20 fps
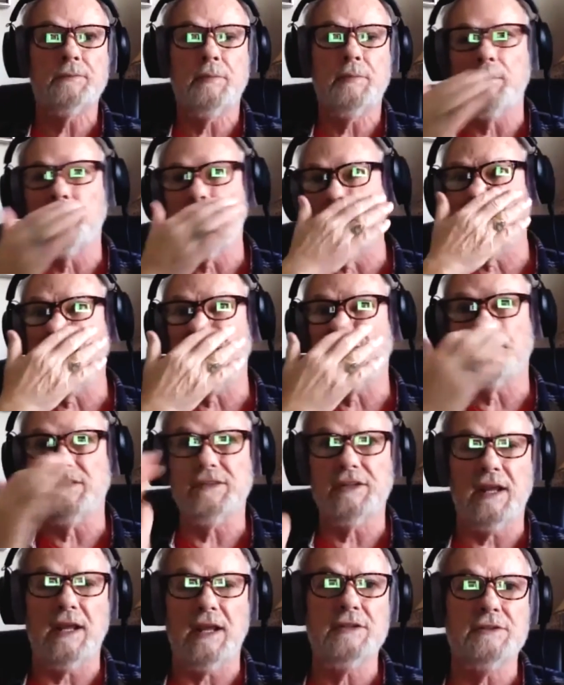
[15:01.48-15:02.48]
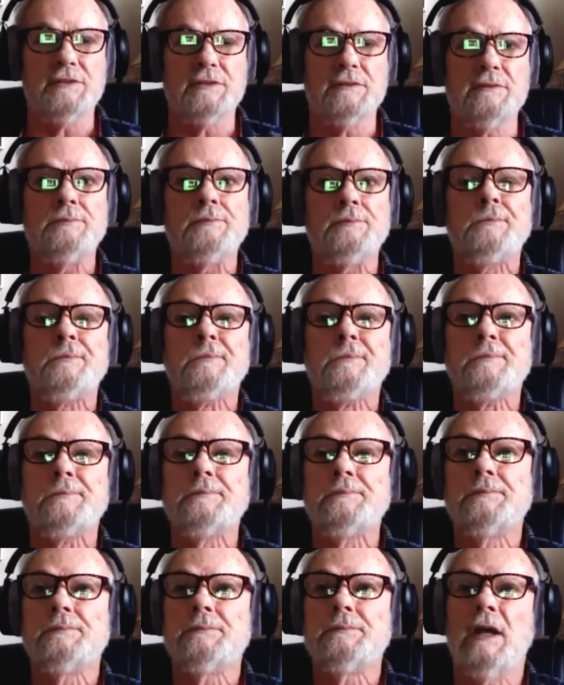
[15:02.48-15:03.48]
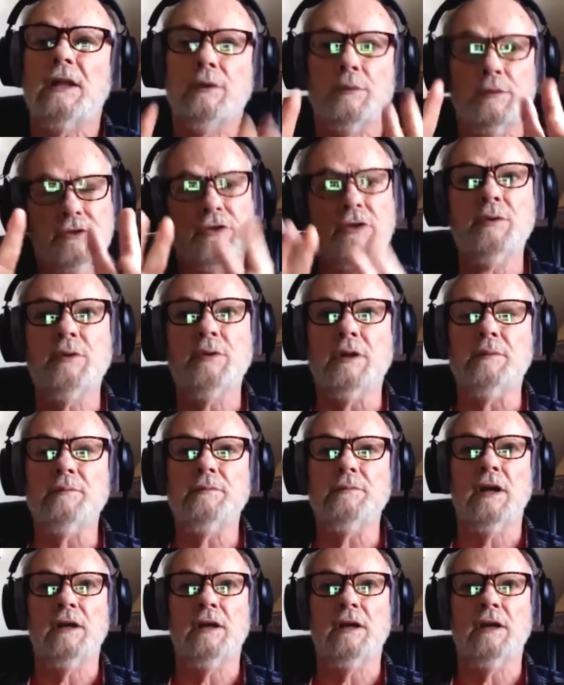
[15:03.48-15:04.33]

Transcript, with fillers: but maybe even tens. And there were two of them,